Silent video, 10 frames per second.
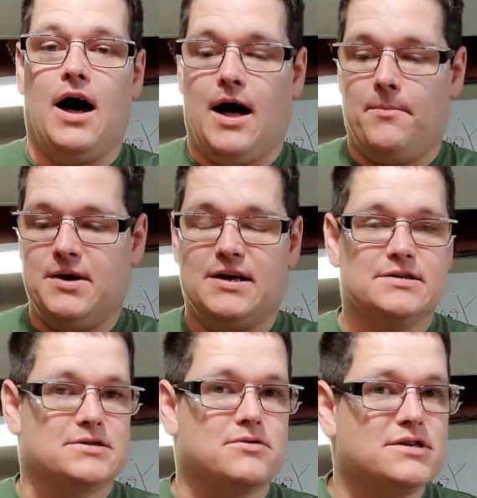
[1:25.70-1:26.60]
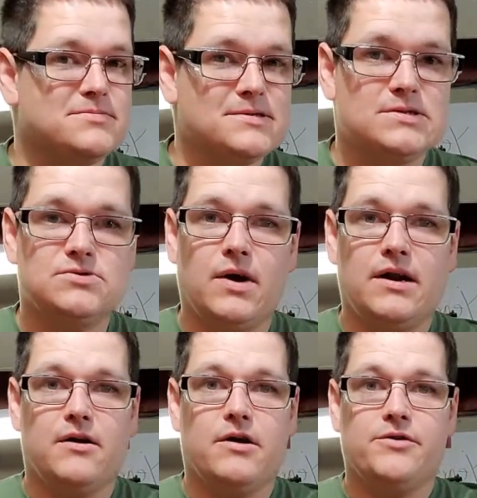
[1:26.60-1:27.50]
because Christmas is right
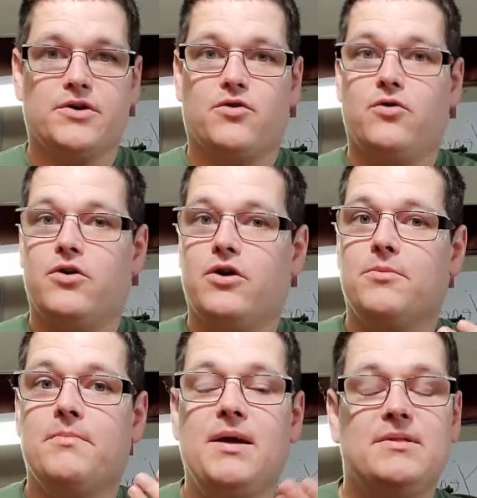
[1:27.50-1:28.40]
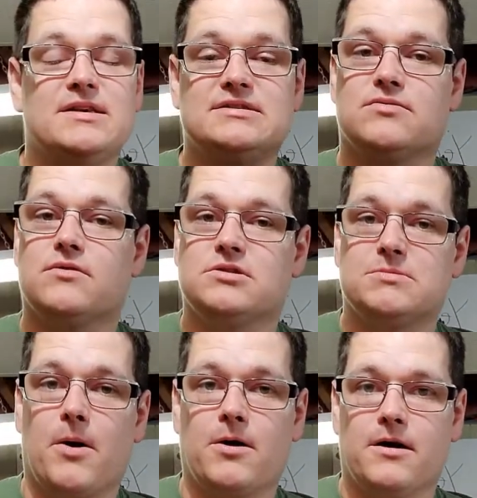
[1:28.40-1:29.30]
around the corner. Maybe this will
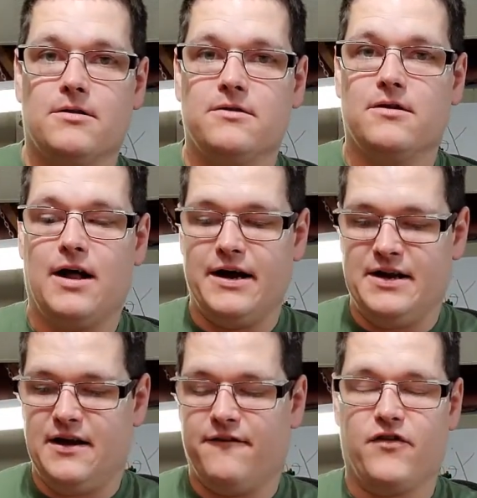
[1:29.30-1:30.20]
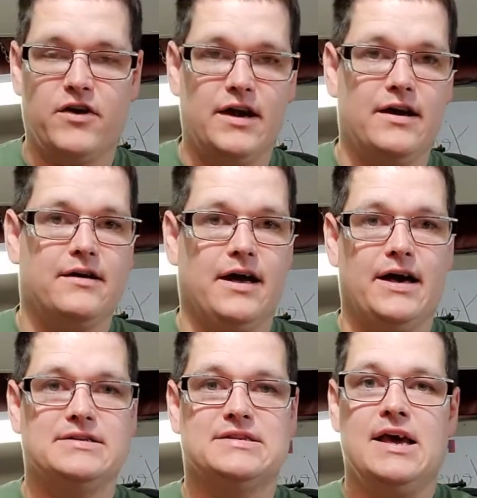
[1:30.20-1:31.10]
spark a little idea for you
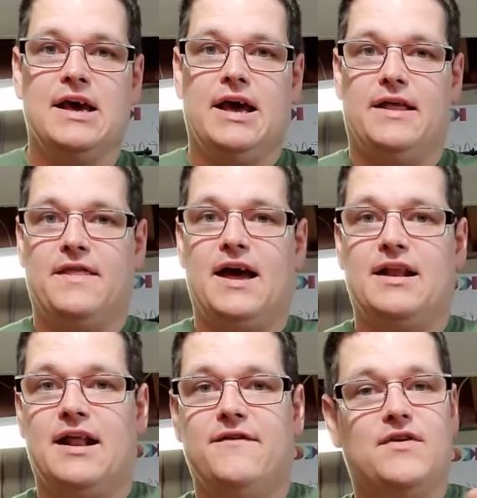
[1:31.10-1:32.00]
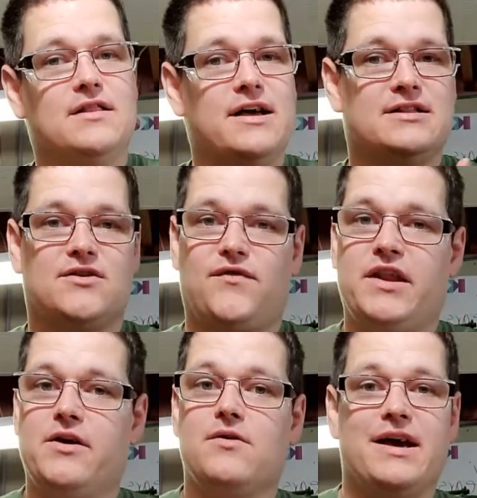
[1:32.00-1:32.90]
guys and that. And if you like this
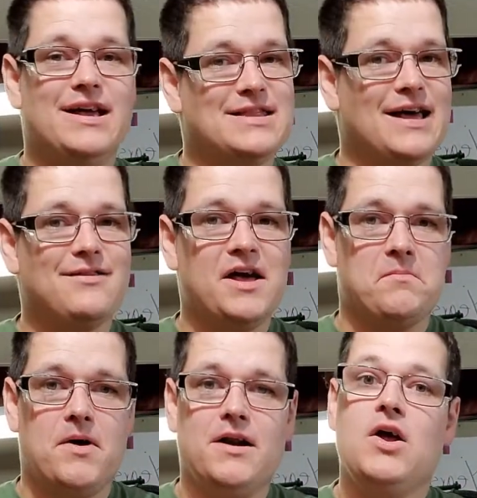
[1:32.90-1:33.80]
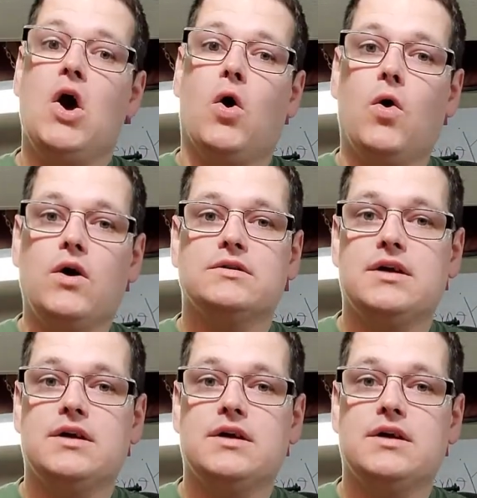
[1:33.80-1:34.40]
video, hit that like button, or